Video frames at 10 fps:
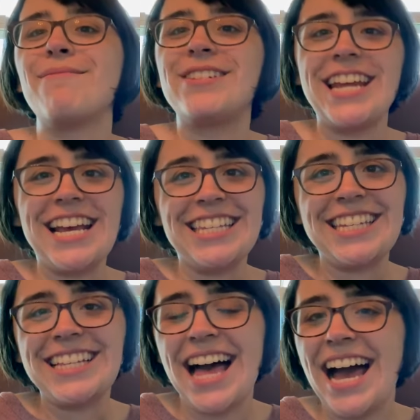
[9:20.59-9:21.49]
dance
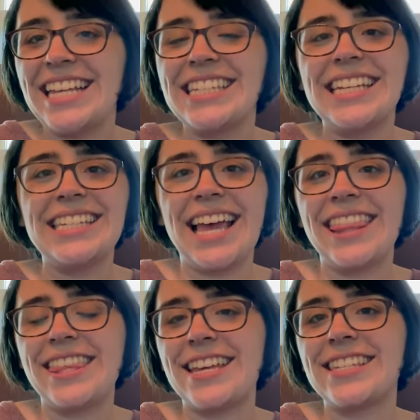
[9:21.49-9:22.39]
classes
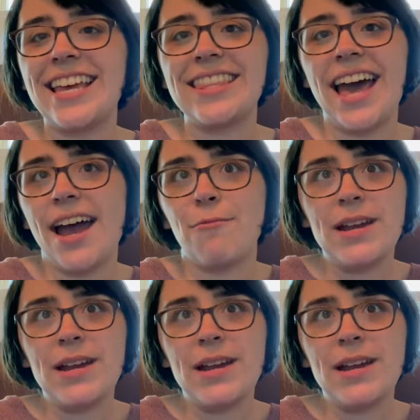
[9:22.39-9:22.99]
and things like that.